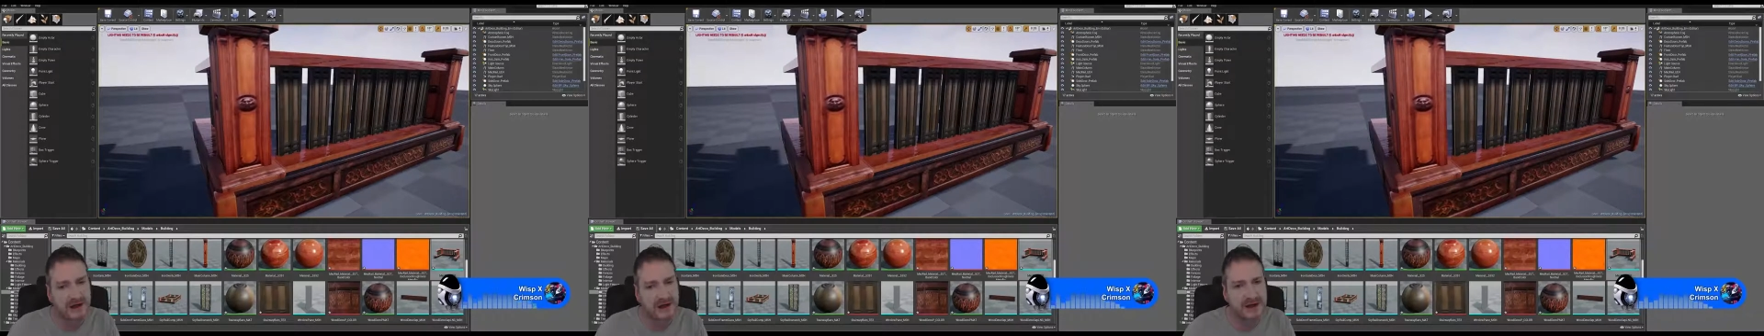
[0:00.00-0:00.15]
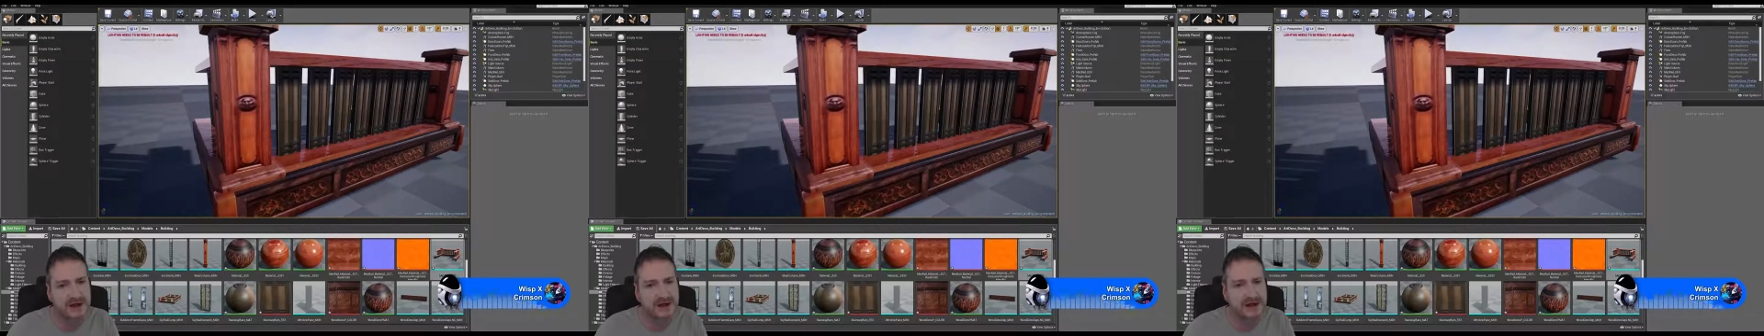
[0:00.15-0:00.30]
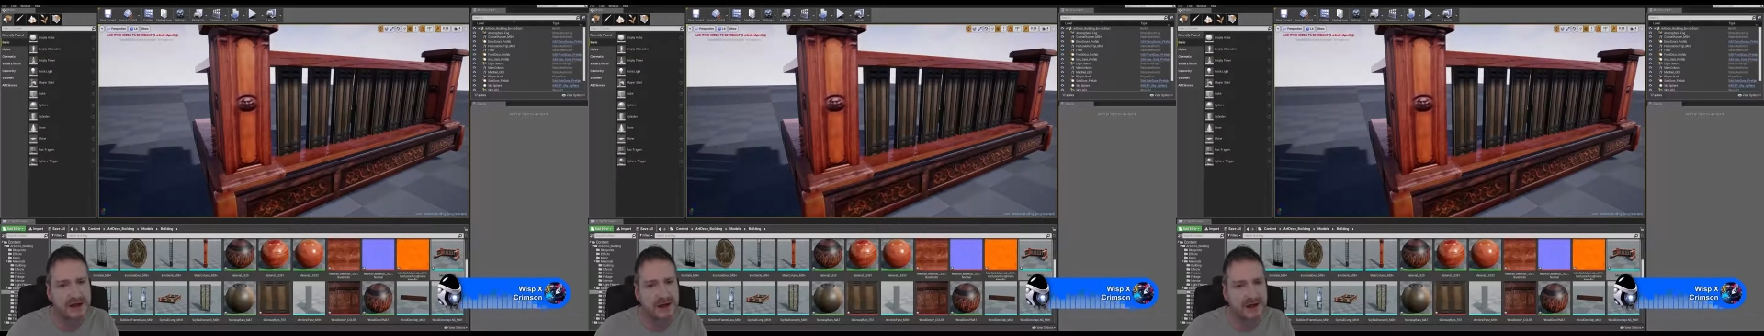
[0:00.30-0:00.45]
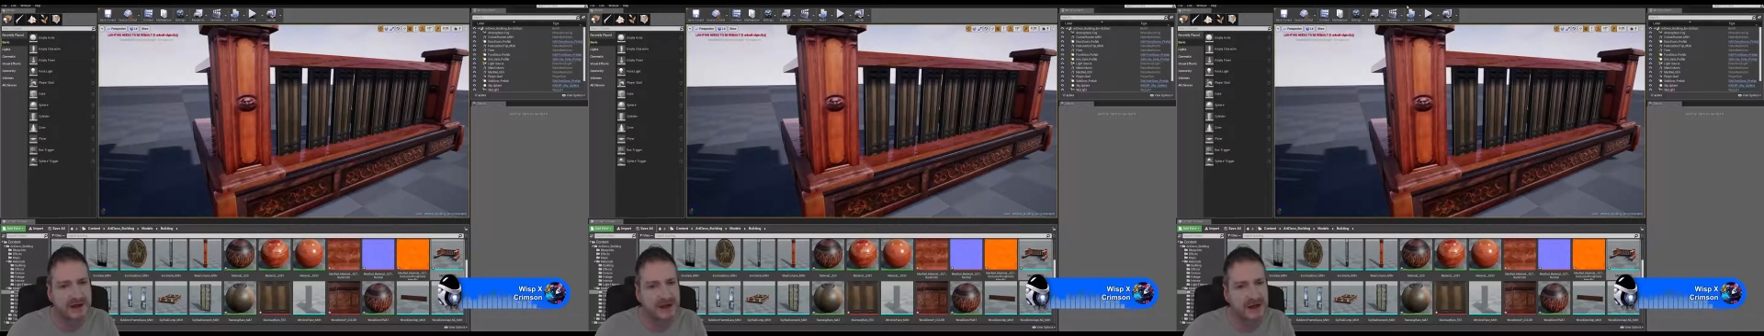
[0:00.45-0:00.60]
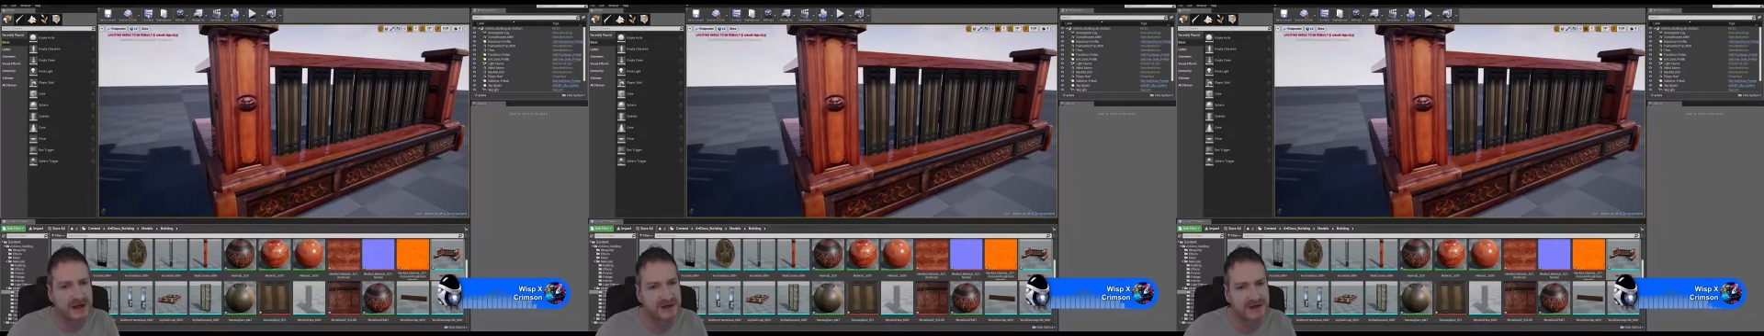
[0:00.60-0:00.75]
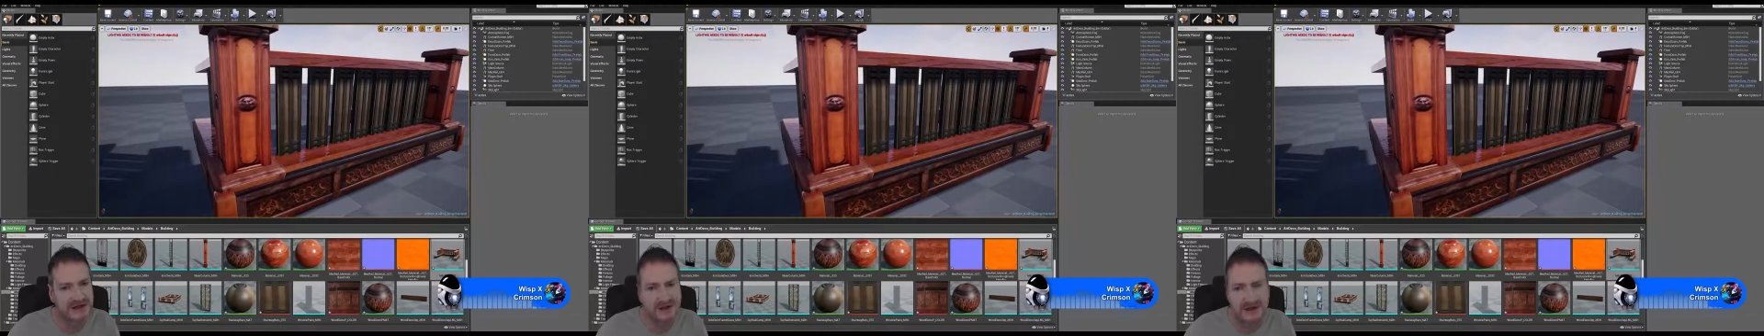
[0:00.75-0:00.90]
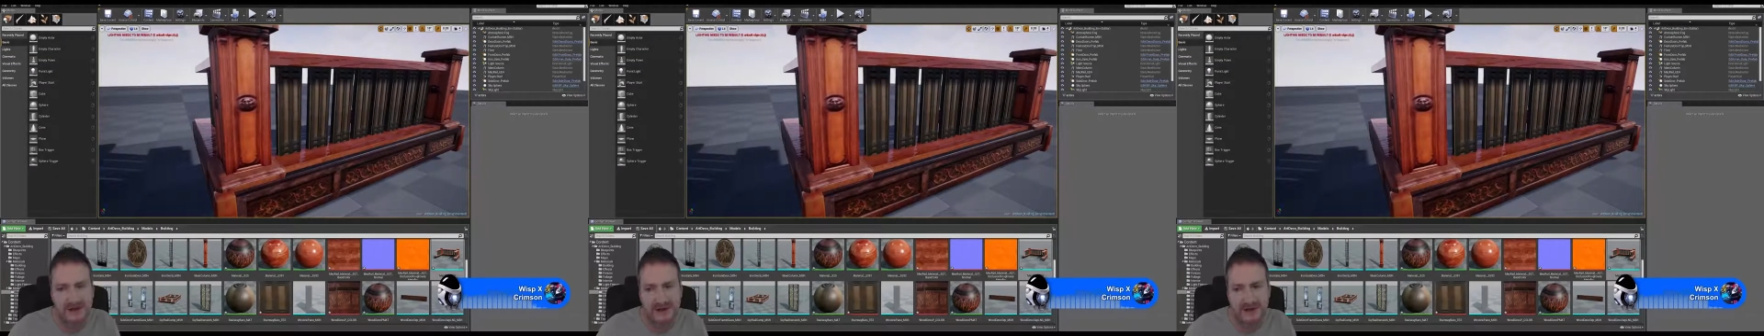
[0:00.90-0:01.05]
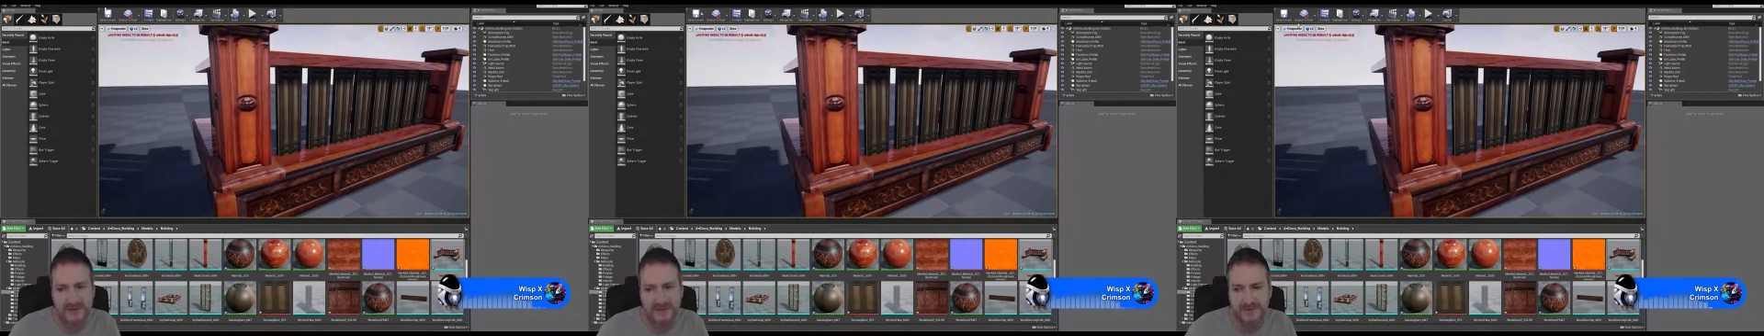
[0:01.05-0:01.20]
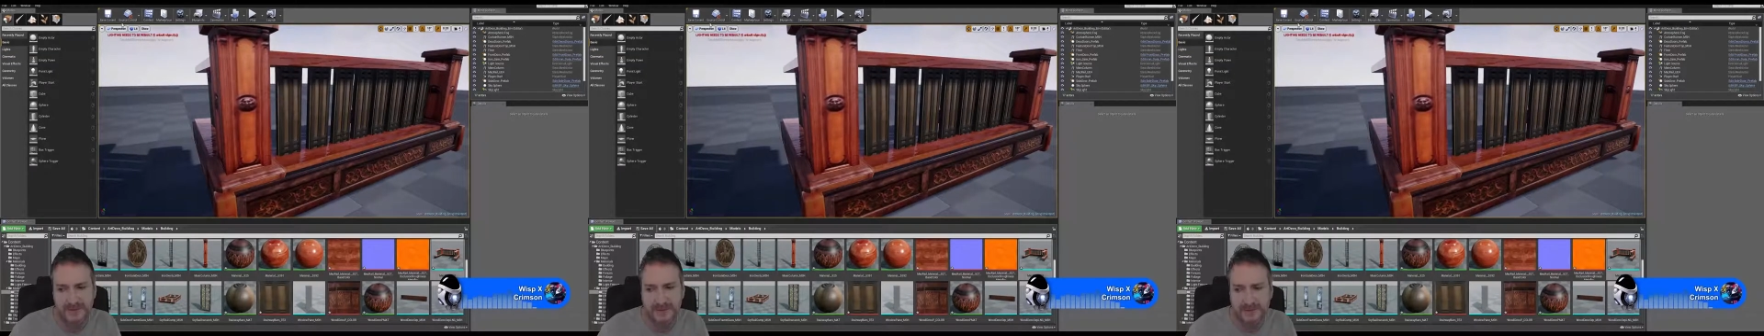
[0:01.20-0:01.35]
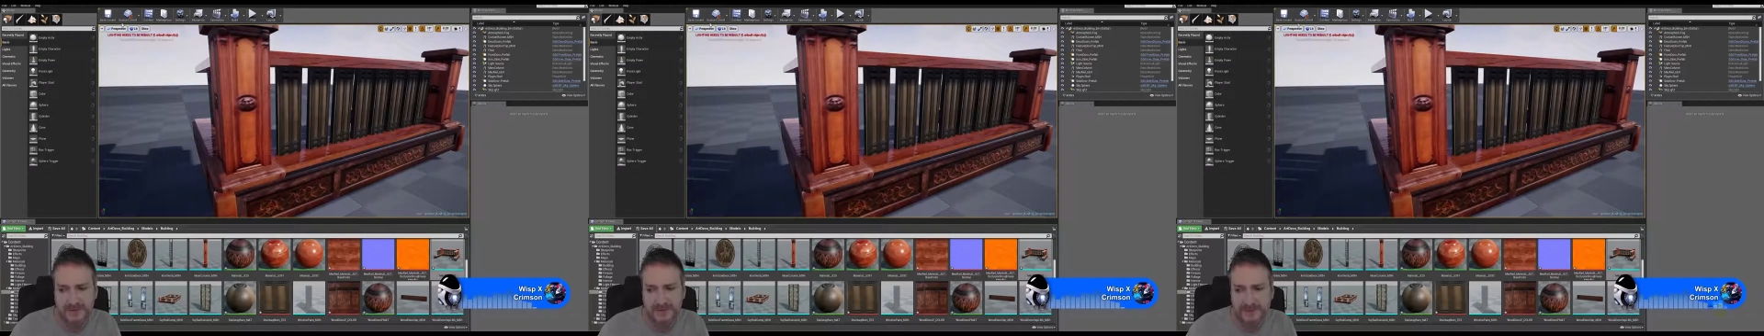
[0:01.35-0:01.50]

inside the engine here.